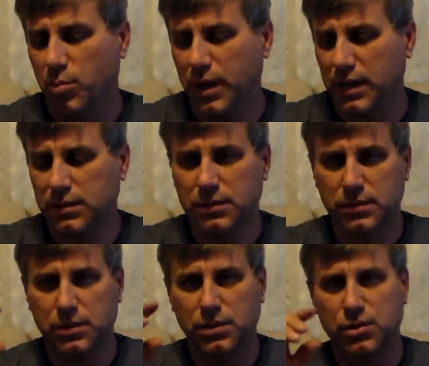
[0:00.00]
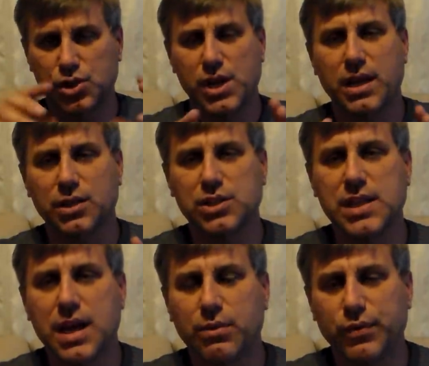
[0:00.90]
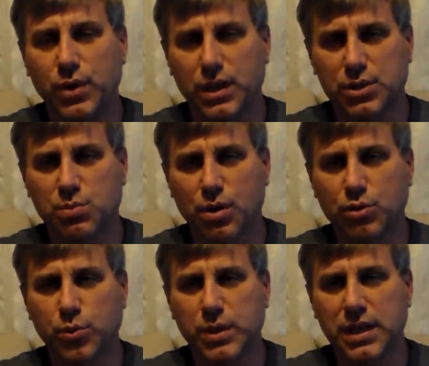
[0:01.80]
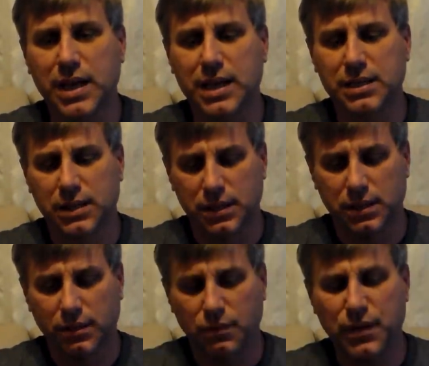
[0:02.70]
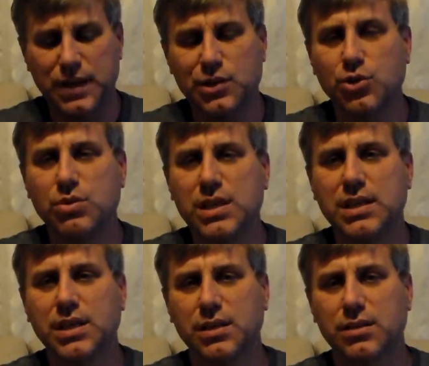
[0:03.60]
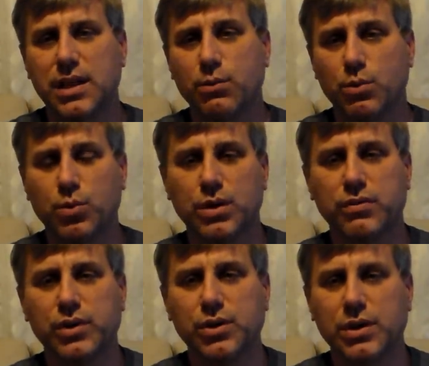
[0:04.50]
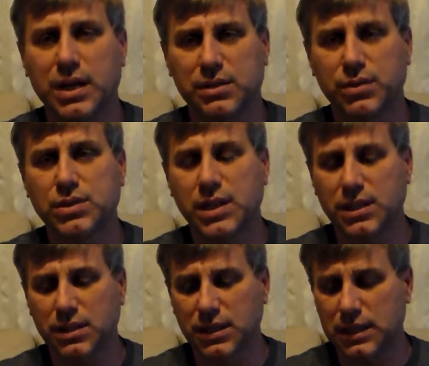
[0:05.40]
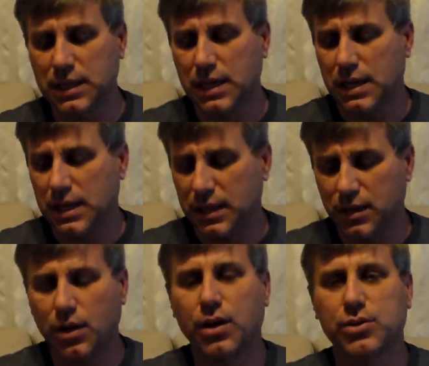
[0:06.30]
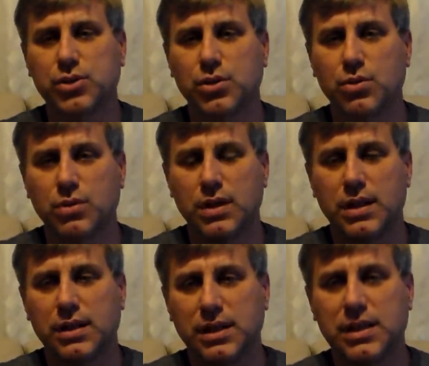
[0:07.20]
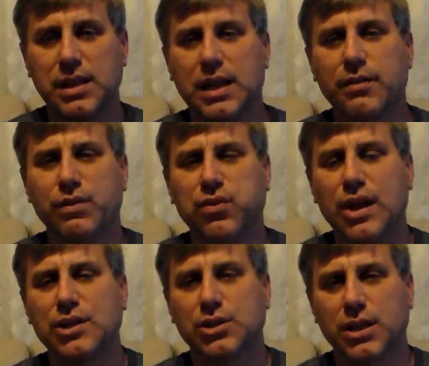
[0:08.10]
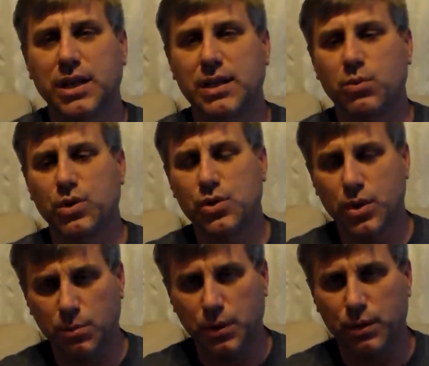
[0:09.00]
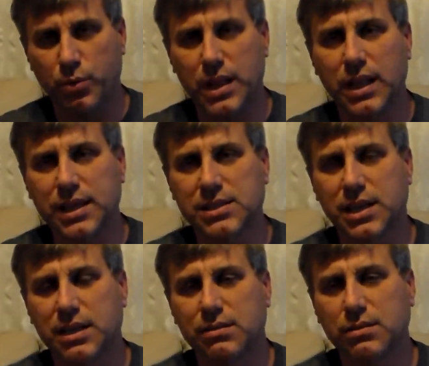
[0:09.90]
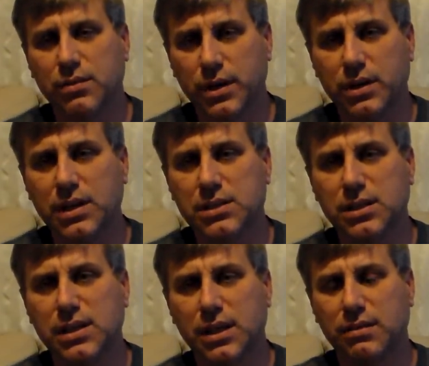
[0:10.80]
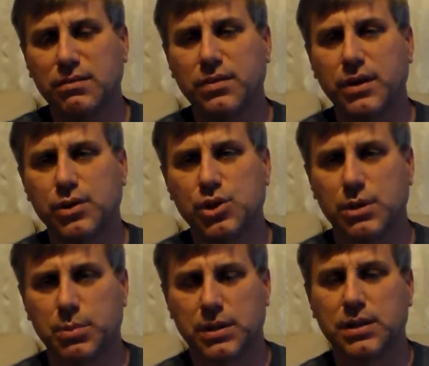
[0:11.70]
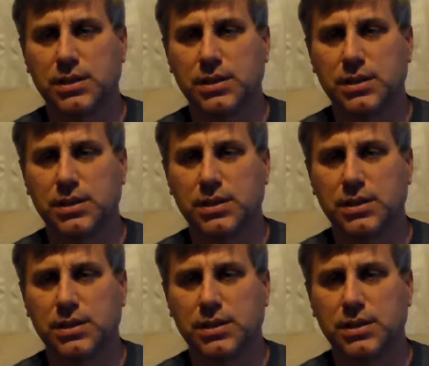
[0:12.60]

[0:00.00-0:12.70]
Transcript: But your challenge now, if you got a small group of guys, find a unique color that will work for you guys for signaling. And then also get every flashlight where you can put a red lens on it. Very easy and very cheap.